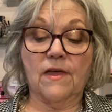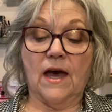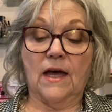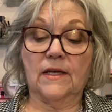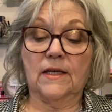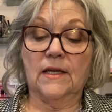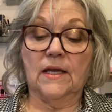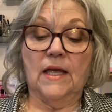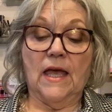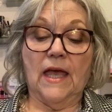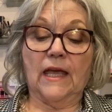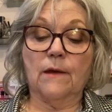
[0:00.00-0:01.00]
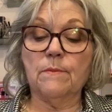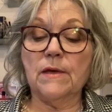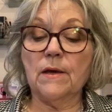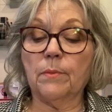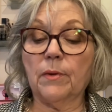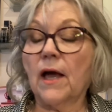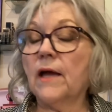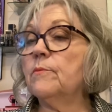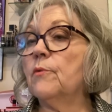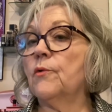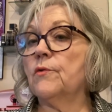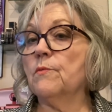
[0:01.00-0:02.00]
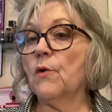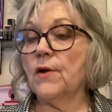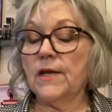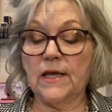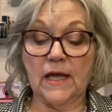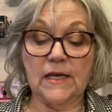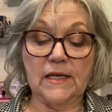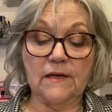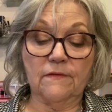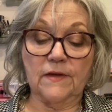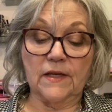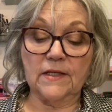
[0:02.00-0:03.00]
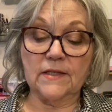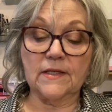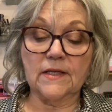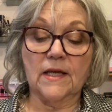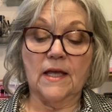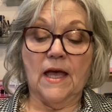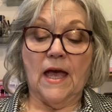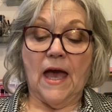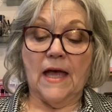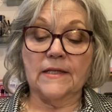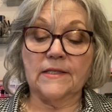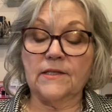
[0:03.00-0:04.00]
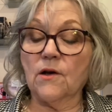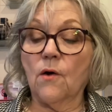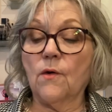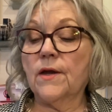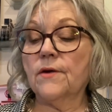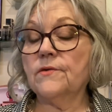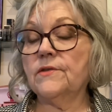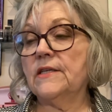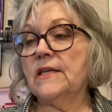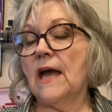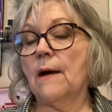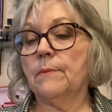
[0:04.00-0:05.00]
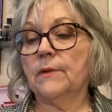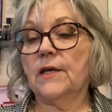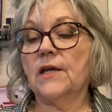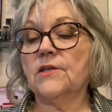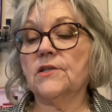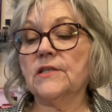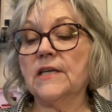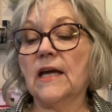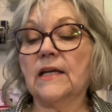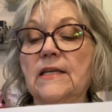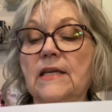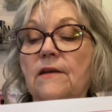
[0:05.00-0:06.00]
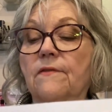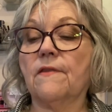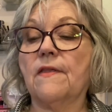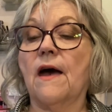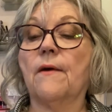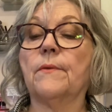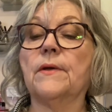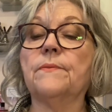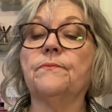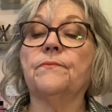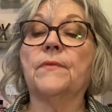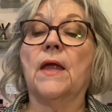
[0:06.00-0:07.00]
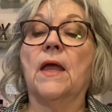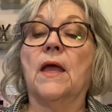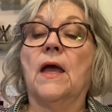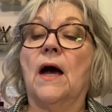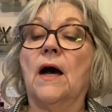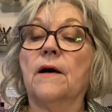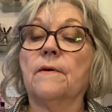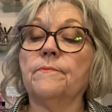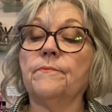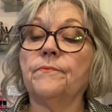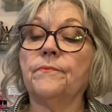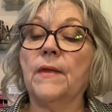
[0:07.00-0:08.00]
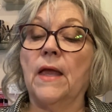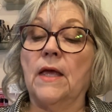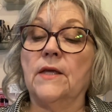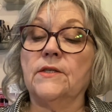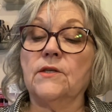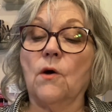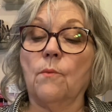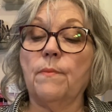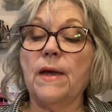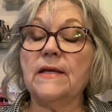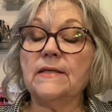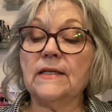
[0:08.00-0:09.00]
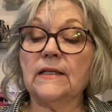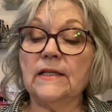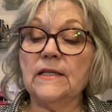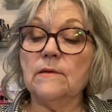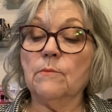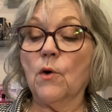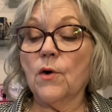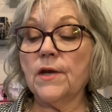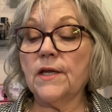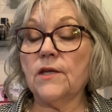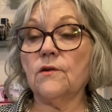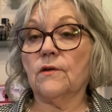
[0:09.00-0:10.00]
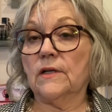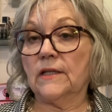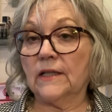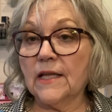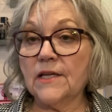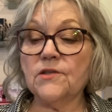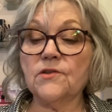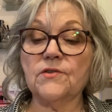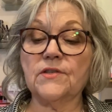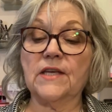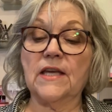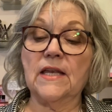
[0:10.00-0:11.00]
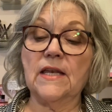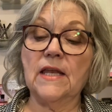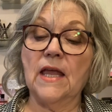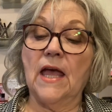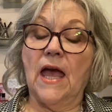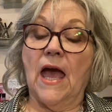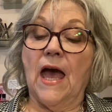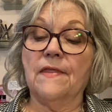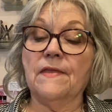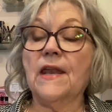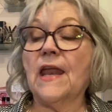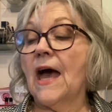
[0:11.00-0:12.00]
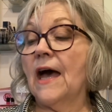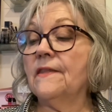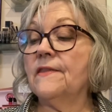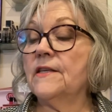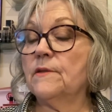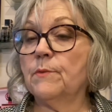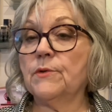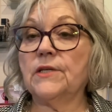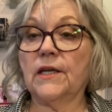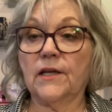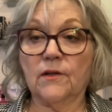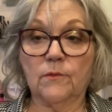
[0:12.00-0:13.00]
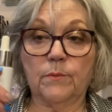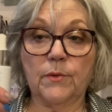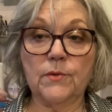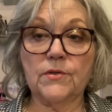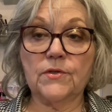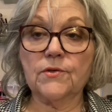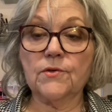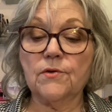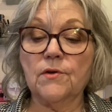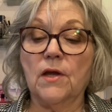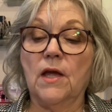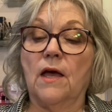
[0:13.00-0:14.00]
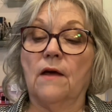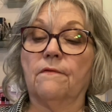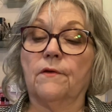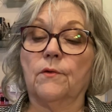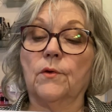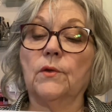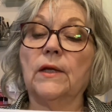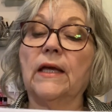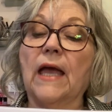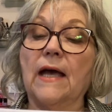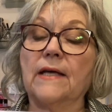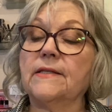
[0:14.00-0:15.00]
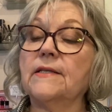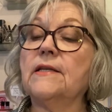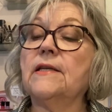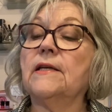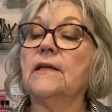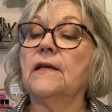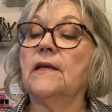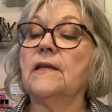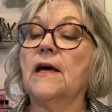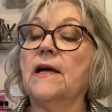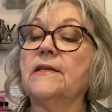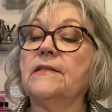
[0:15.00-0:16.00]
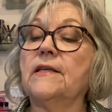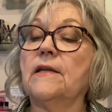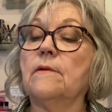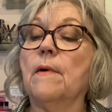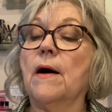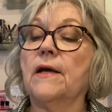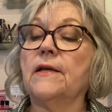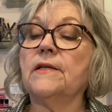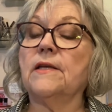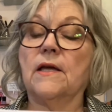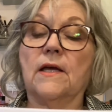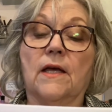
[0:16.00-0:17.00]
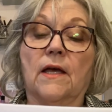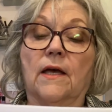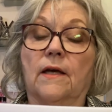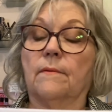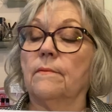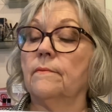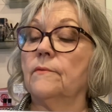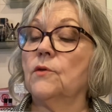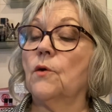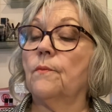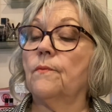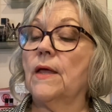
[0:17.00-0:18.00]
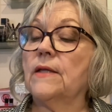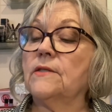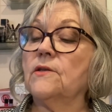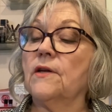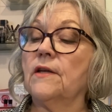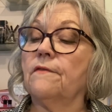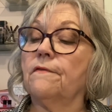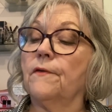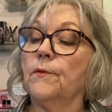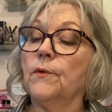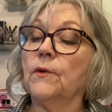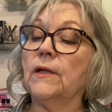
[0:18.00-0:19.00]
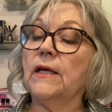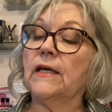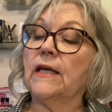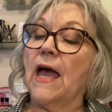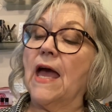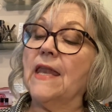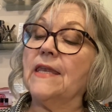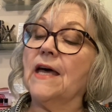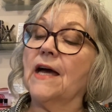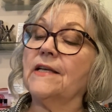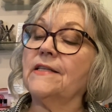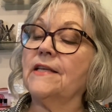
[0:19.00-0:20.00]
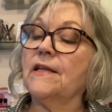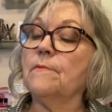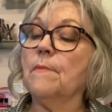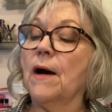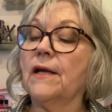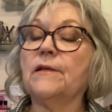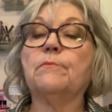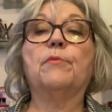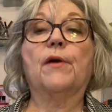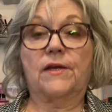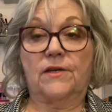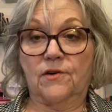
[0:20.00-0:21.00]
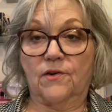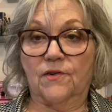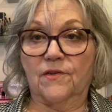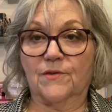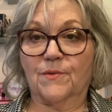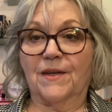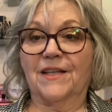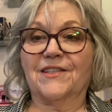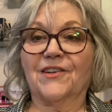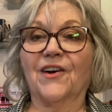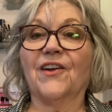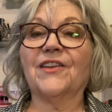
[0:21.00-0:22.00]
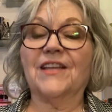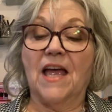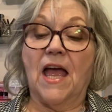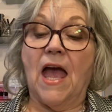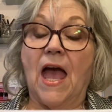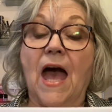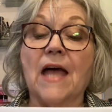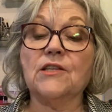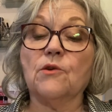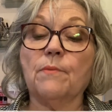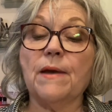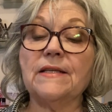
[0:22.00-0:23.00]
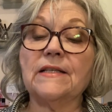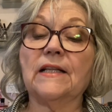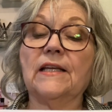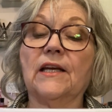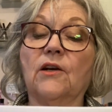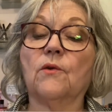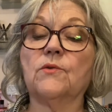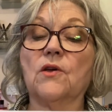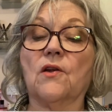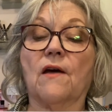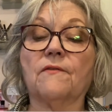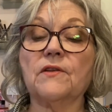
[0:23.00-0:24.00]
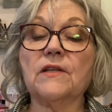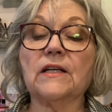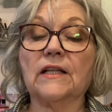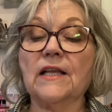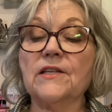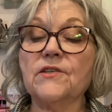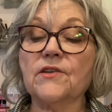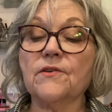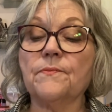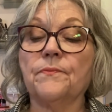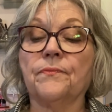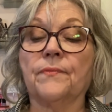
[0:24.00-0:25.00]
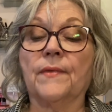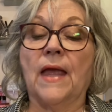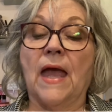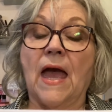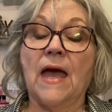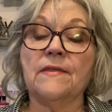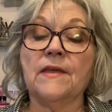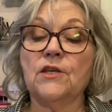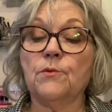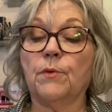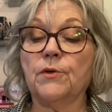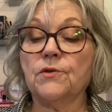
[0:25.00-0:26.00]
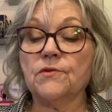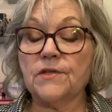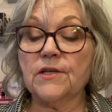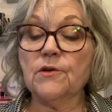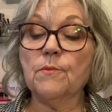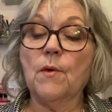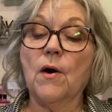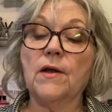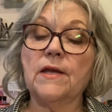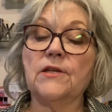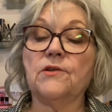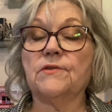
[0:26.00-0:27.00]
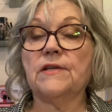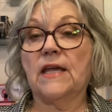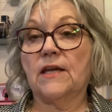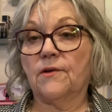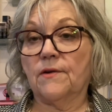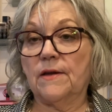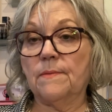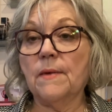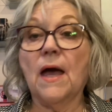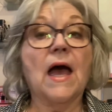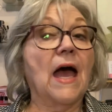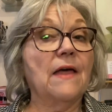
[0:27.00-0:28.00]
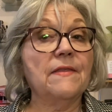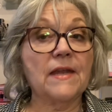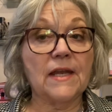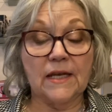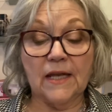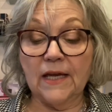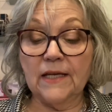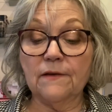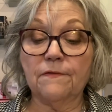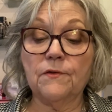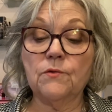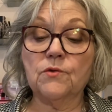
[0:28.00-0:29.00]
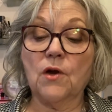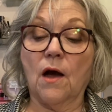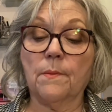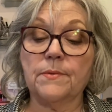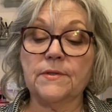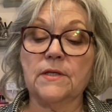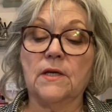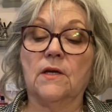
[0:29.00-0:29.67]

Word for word: that. It can be applied both morning and evenings. And so here's the application technique for that one. Um, so basically in the morning, you can cleanse your skin and then add this particular booster, ferulic acid, niacinamide, no, that's not it, ferulic niacinamide brightener. That's what it's called. And so basically it goes on after the cleanser and then you put your serum on and your day cream. And then at night, a few drops